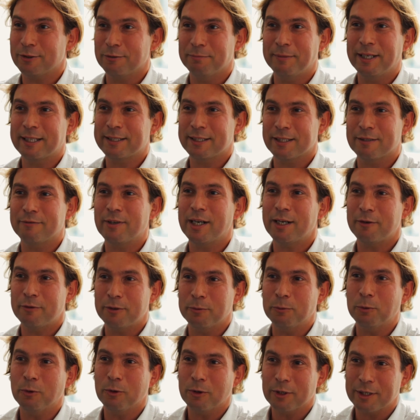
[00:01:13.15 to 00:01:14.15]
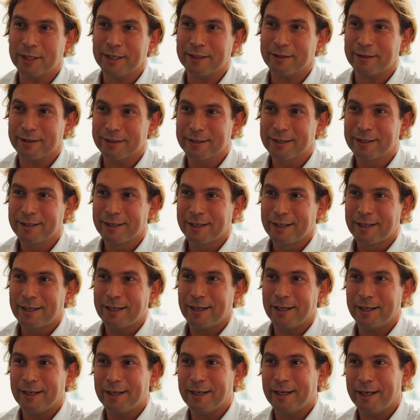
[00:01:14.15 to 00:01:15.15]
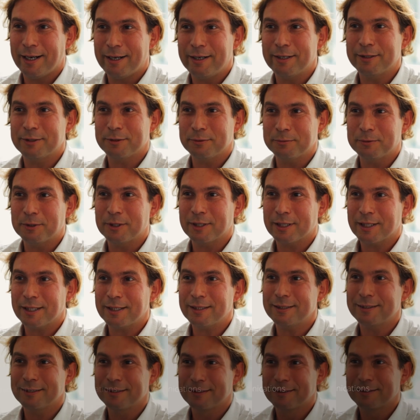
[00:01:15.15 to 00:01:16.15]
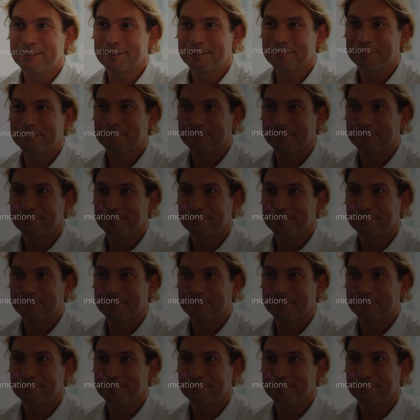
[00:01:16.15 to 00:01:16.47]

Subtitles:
So it makes it a very rewarding area to work in.